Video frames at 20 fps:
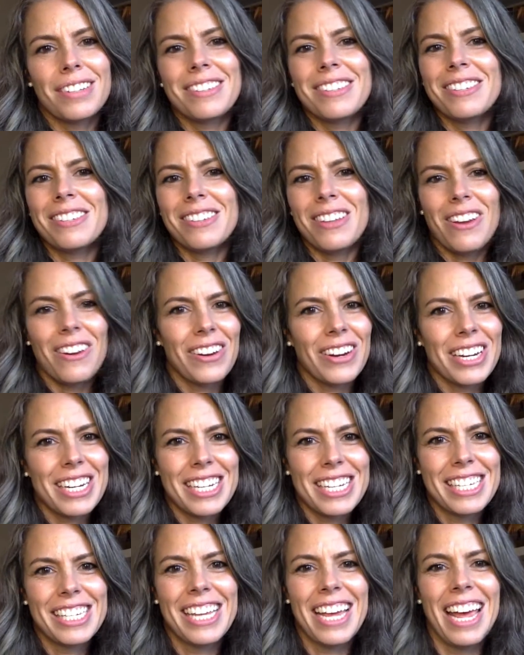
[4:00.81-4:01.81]
Sorry
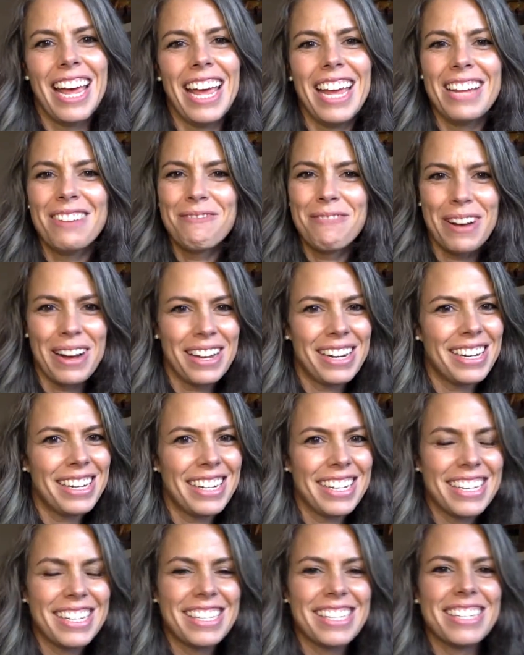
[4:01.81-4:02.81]
to say, but
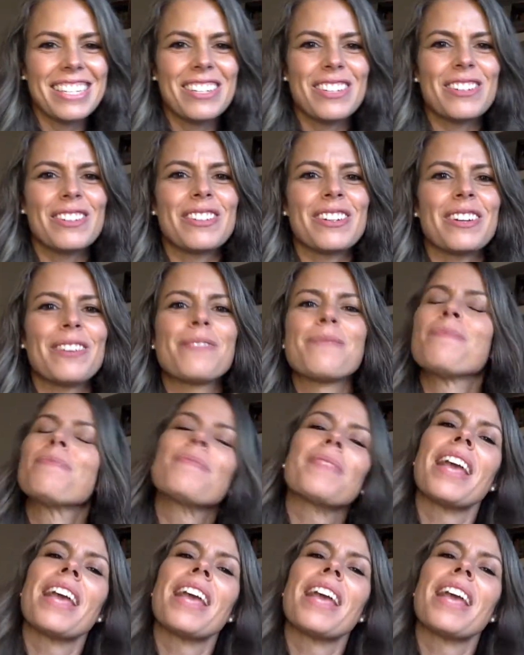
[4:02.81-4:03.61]
it is. It's true.